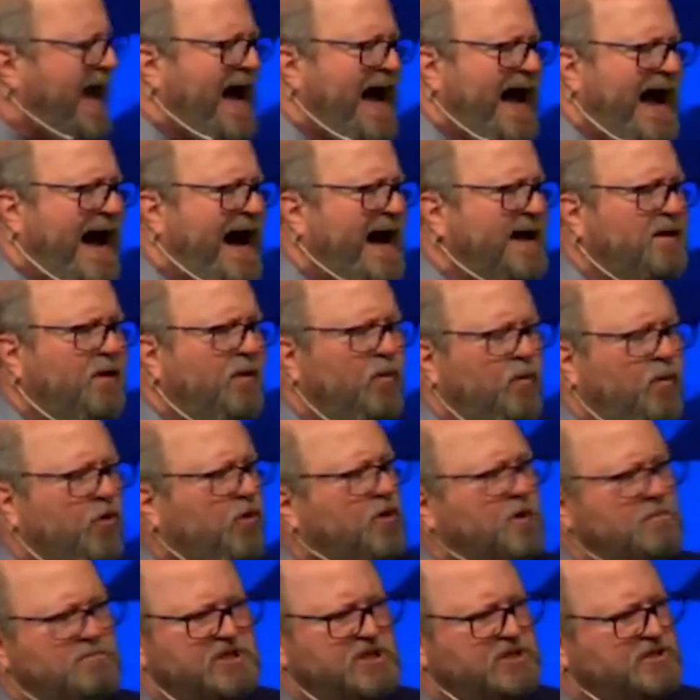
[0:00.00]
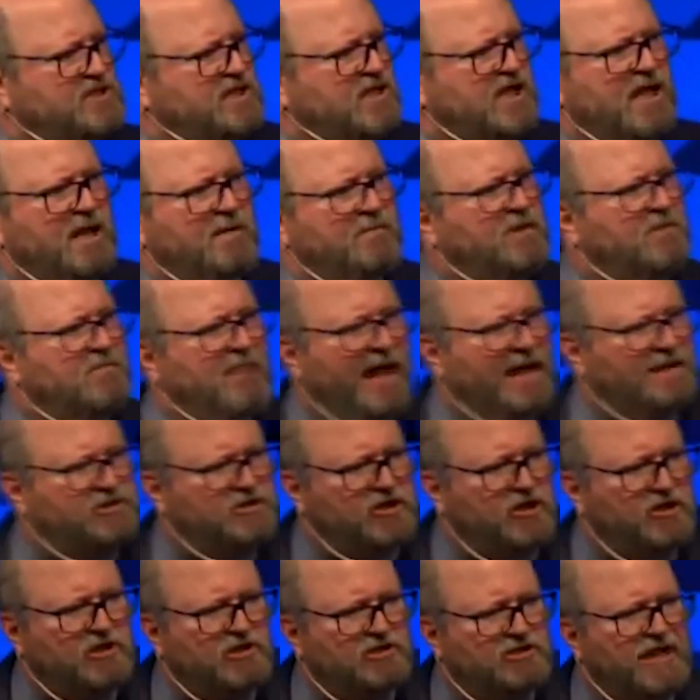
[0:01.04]
I don't want them just to come to my
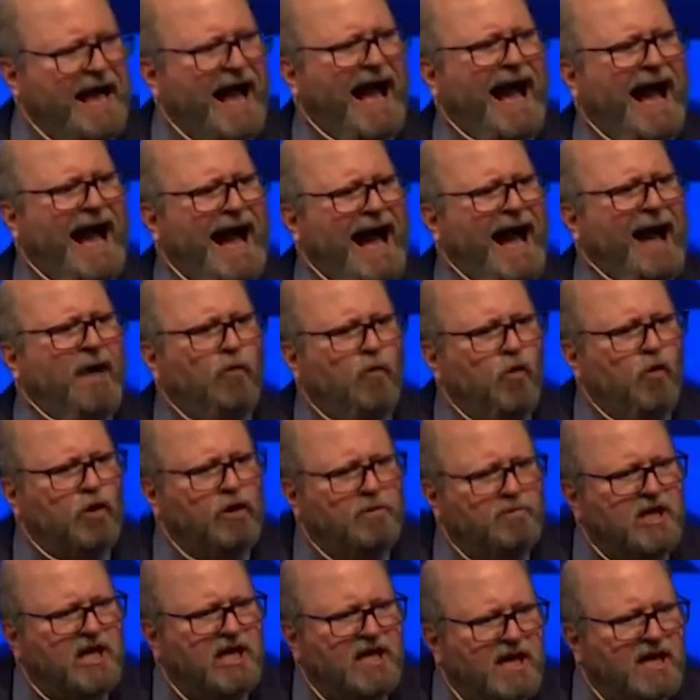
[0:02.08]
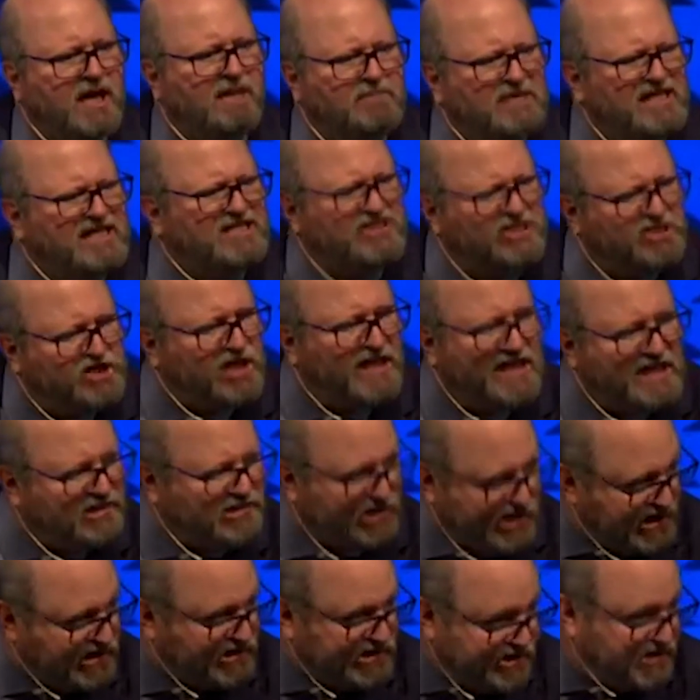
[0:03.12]
church. I want them to come to
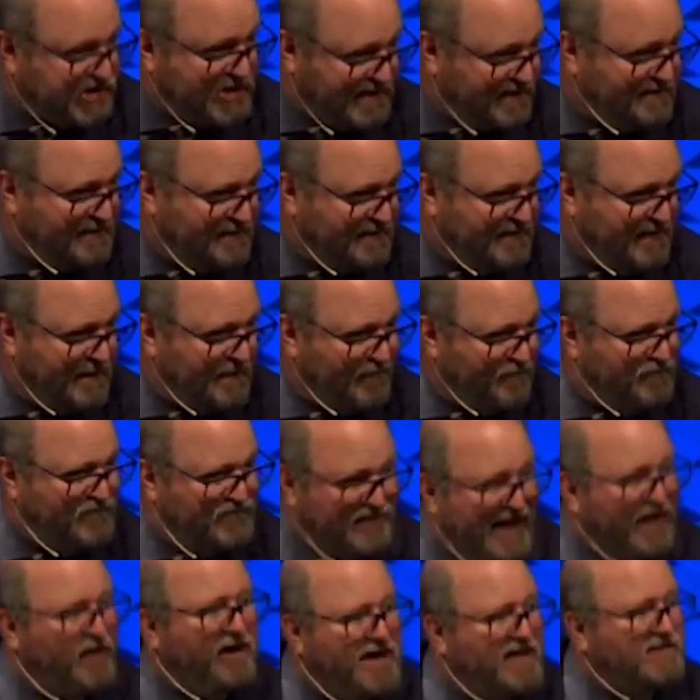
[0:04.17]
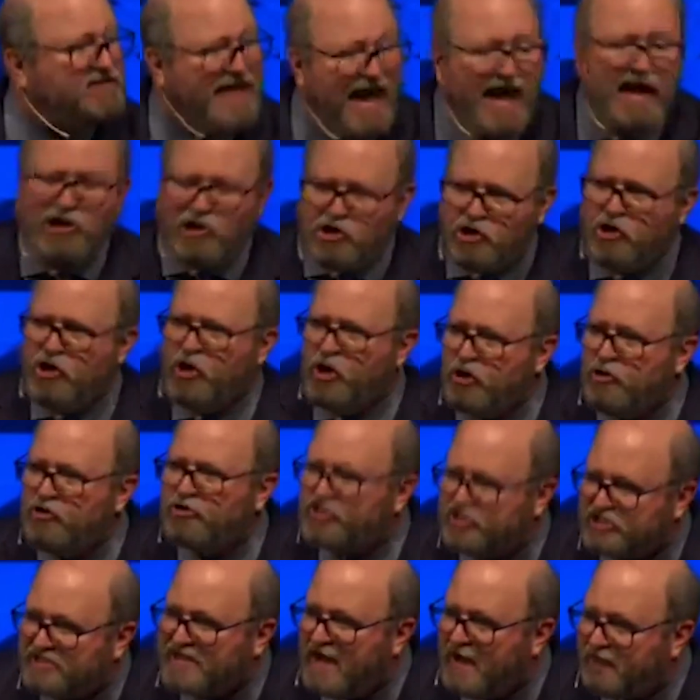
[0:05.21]
Jesus. There is a
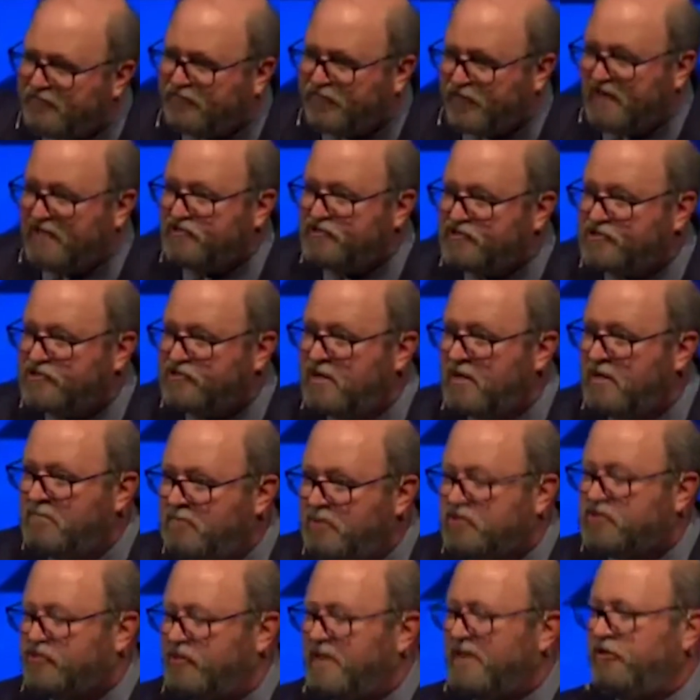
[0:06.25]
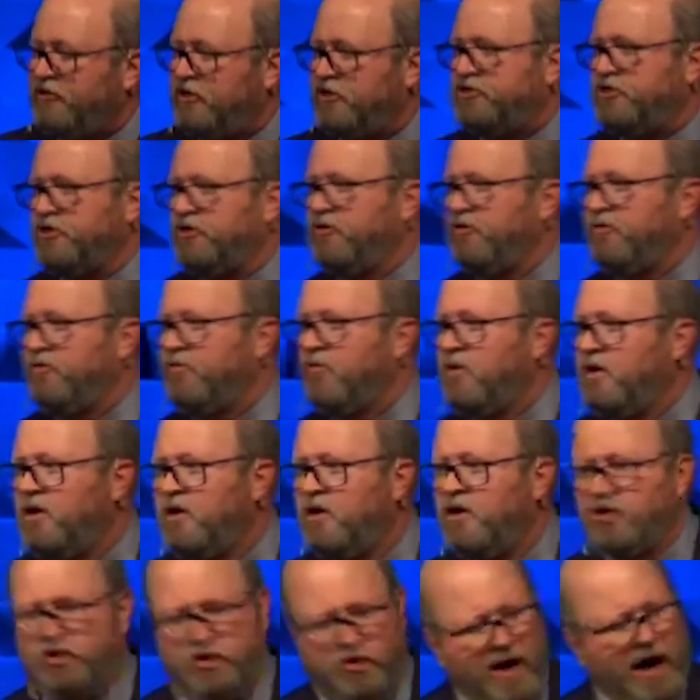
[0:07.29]
huge difference between the two.
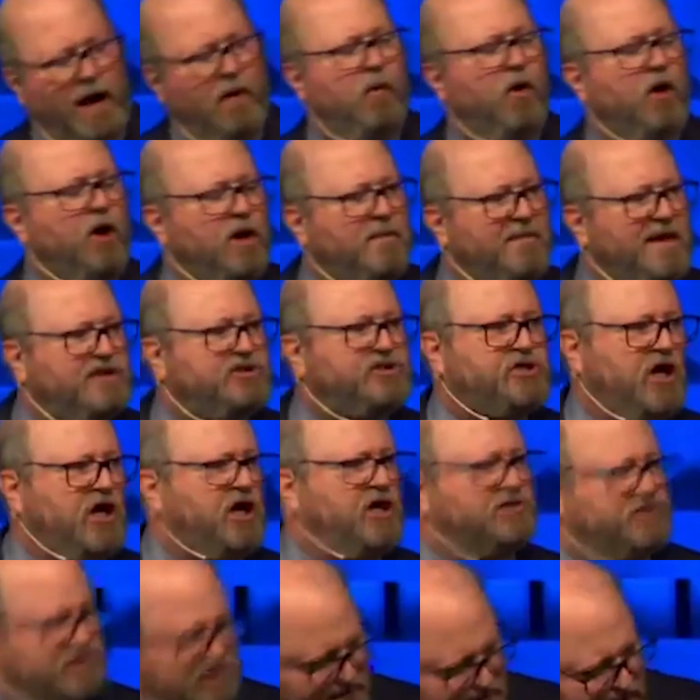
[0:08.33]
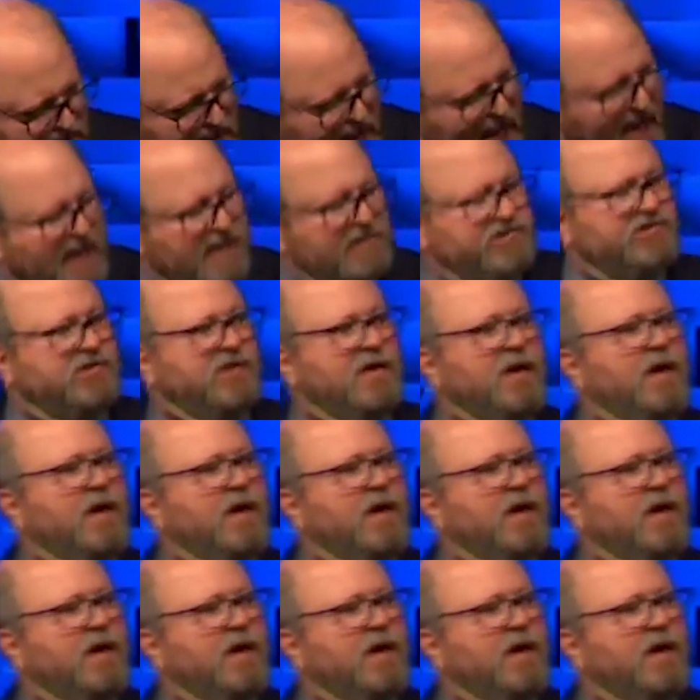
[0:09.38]
Do I want them in church? Yes.